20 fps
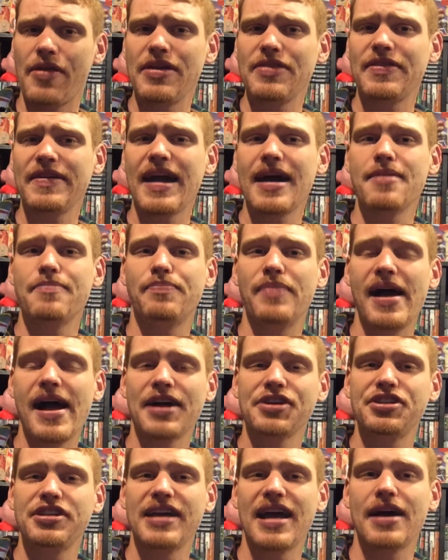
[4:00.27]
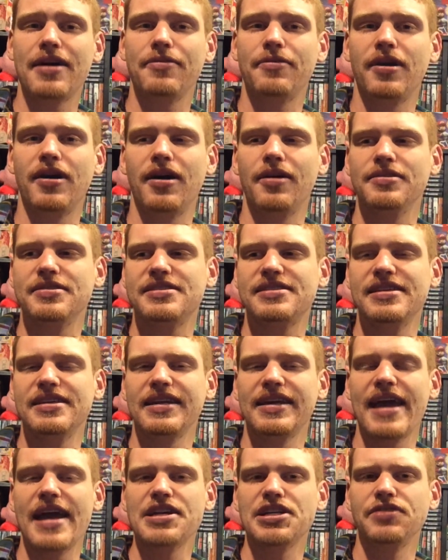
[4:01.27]
I think they actually got
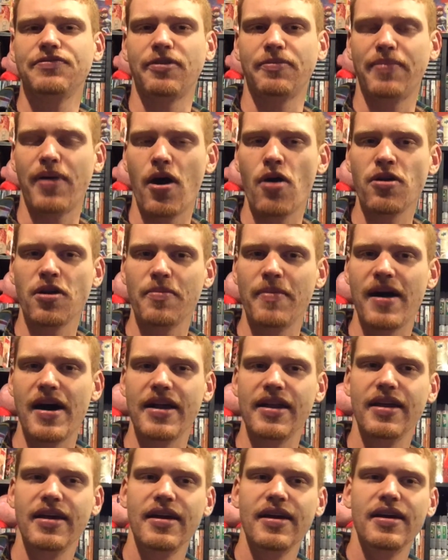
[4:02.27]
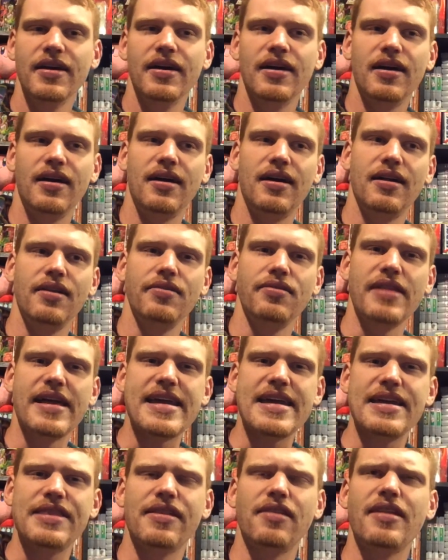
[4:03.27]
syndication for Pokemon
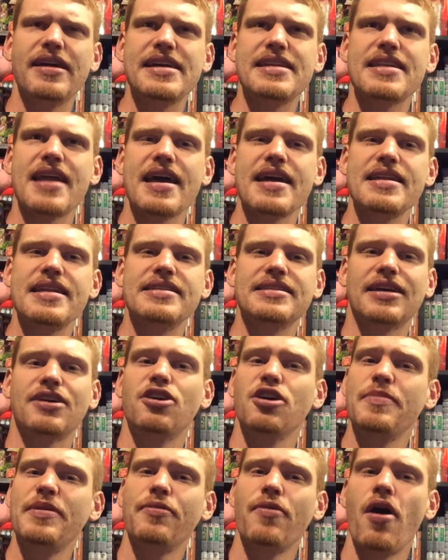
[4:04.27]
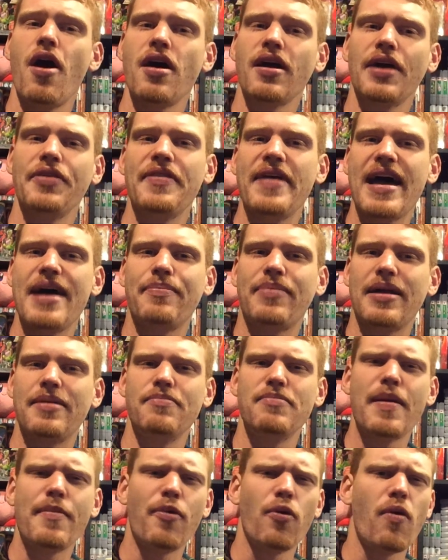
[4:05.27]
late in the late 90s. I could be wrong on that, but I
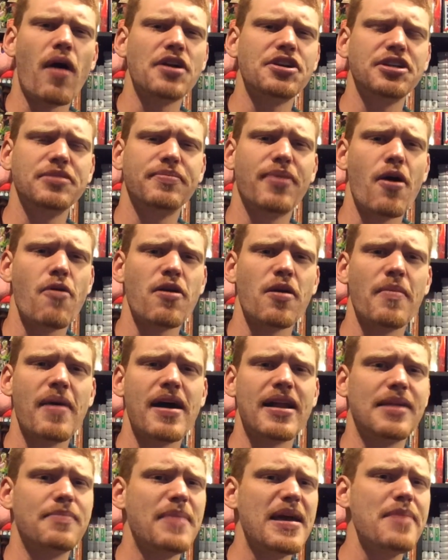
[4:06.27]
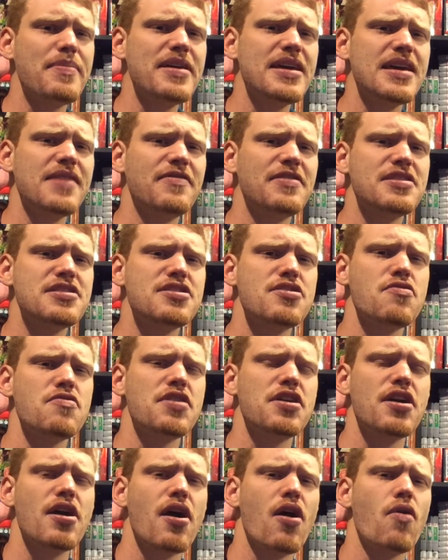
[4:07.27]
remember watching Pokemon and maybe even
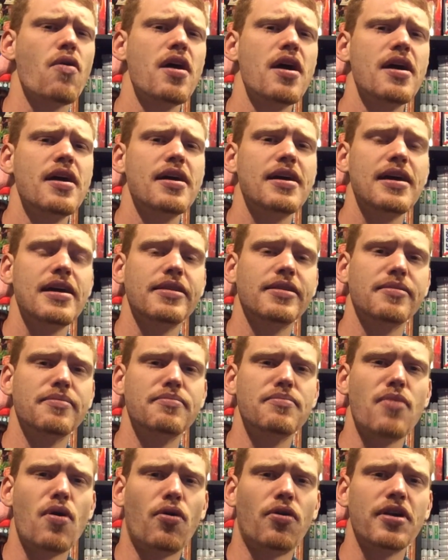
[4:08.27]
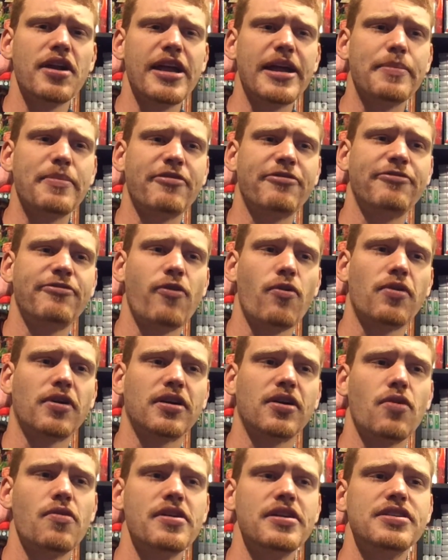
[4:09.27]
Yu-Gi-Oh! In the morning before
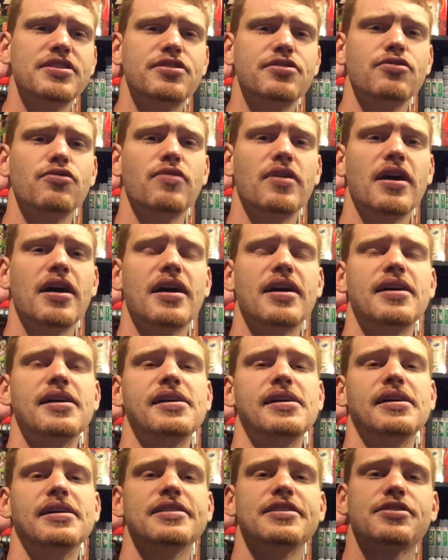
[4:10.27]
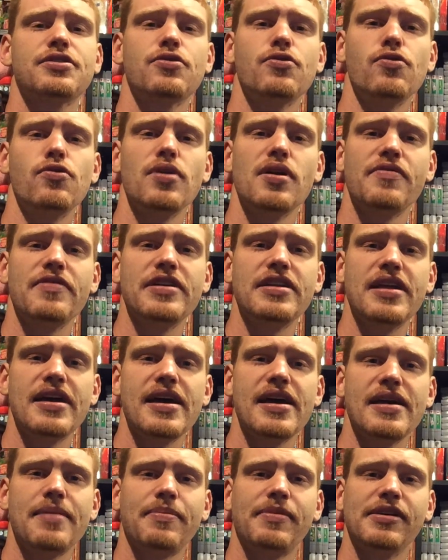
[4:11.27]
going to school every
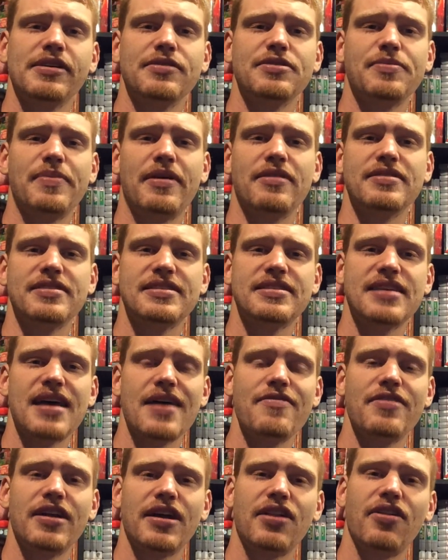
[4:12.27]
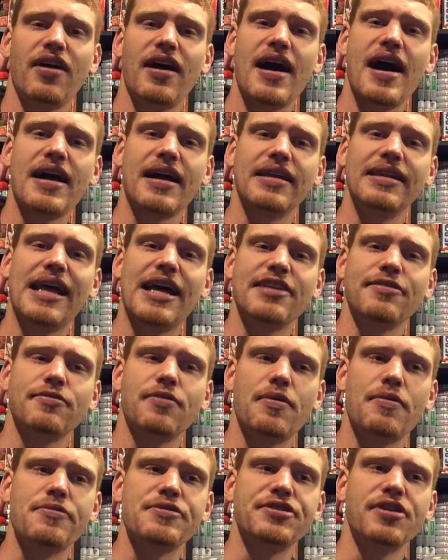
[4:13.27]
day, because it was about 7 o'clock, and that's
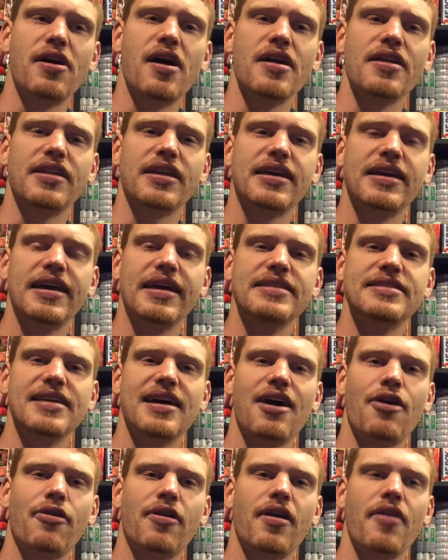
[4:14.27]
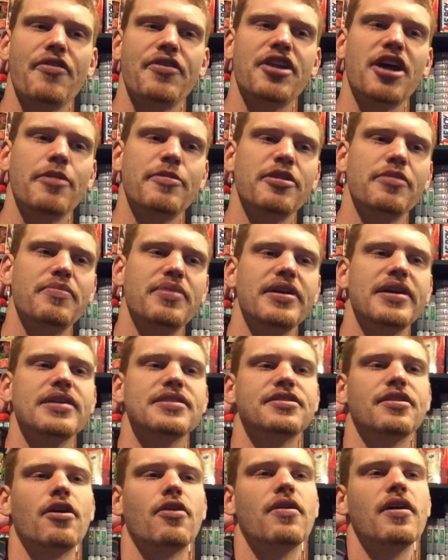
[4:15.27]
what was on the kids' hour on the
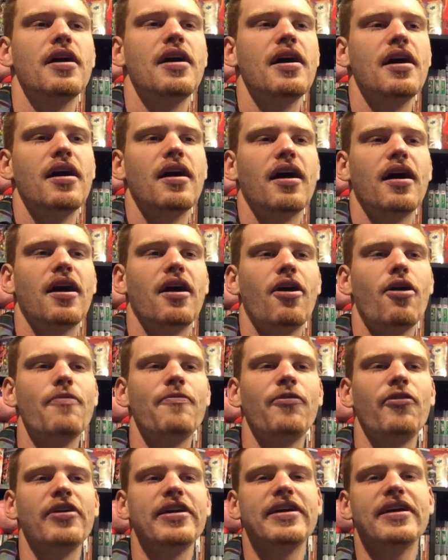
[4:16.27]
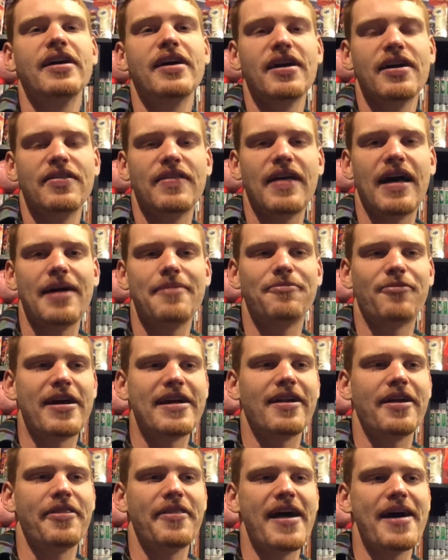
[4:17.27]
WB. So hopefully I'm
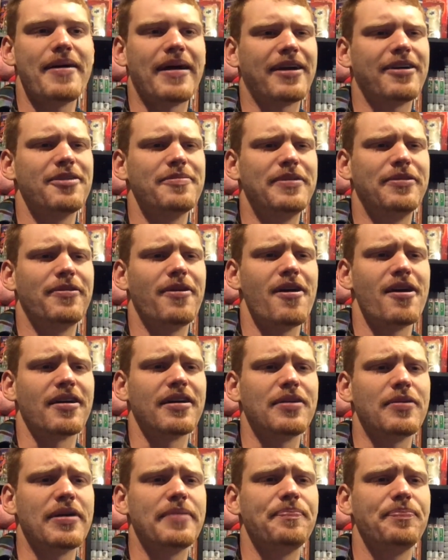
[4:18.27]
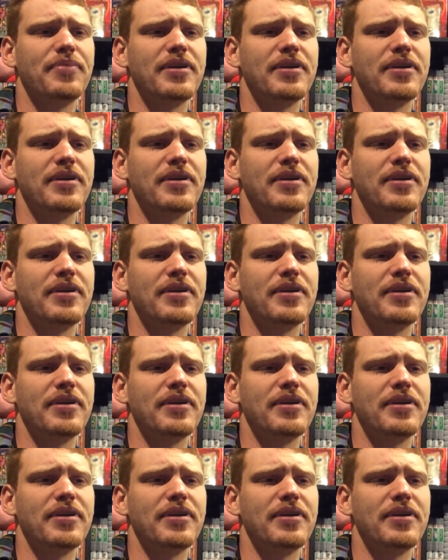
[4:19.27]
right on that. I could be wrong anyway.